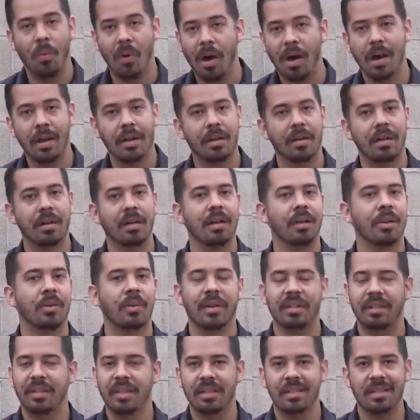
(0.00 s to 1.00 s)
water, a
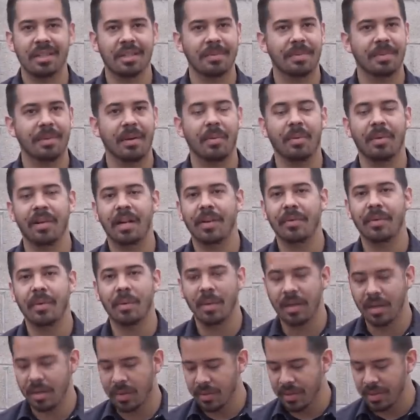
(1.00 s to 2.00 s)
quick detail spray, whatever you
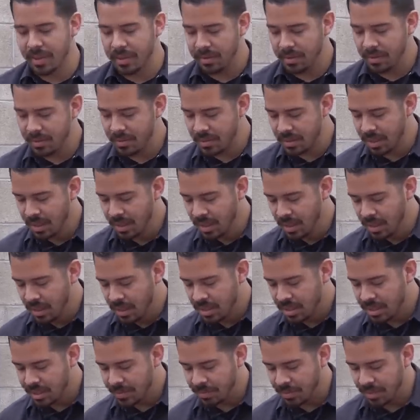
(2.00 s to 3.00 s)
want to go ahead and use,
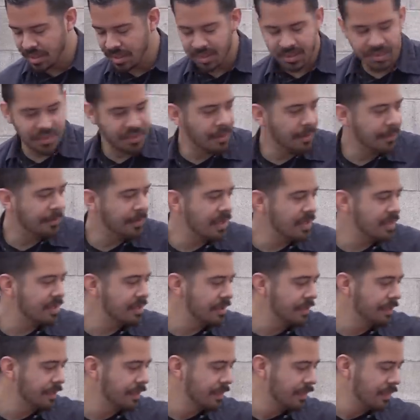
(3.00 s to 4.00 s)
spray the
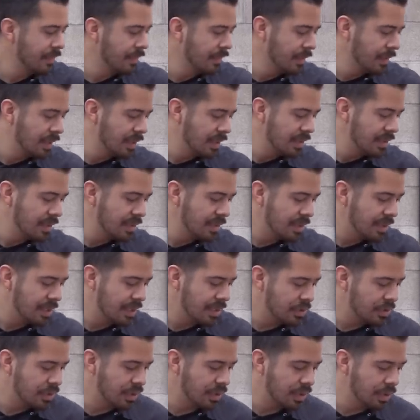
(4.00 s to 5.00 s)
surface,
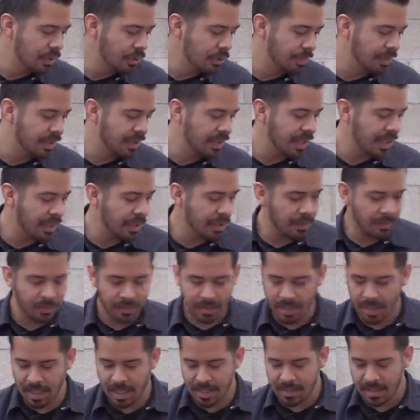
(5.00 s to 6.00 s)
set your luber
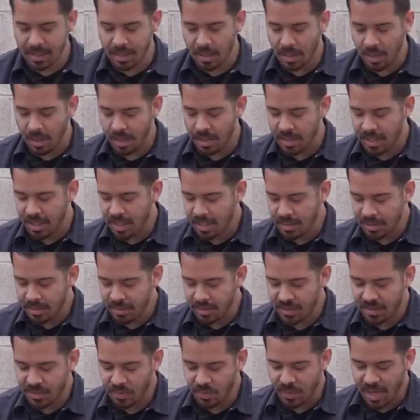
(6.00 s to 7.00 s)
down, and then all you got to
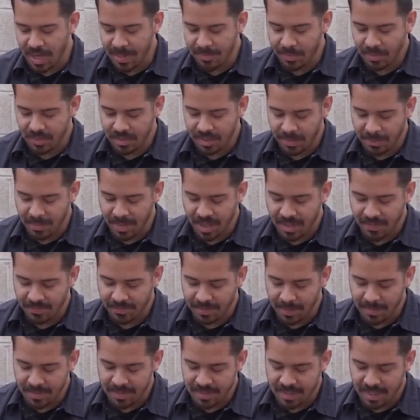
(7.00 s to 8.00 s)
do is wipe it with the
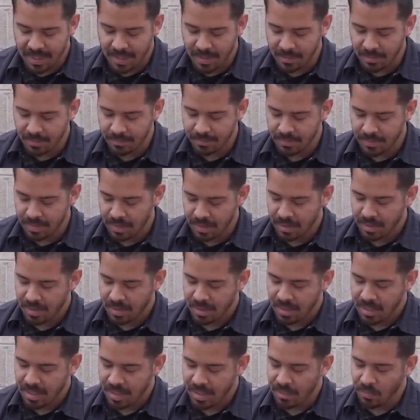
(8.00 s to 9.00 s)
microfiber towel
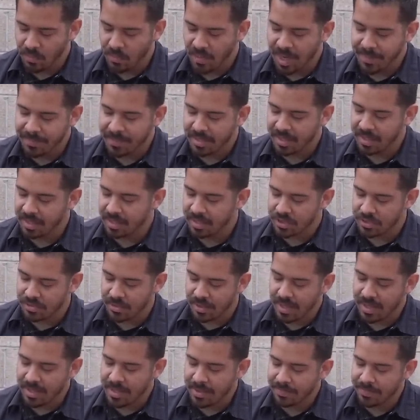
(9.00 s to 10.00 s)
and wipe it clean
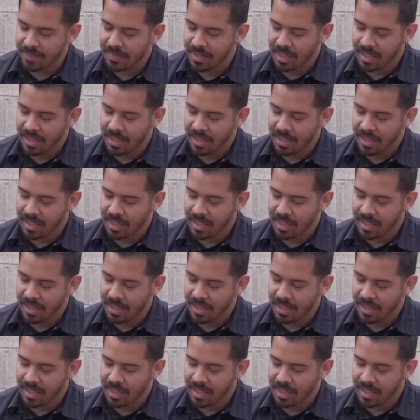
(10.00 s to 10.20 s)
dry.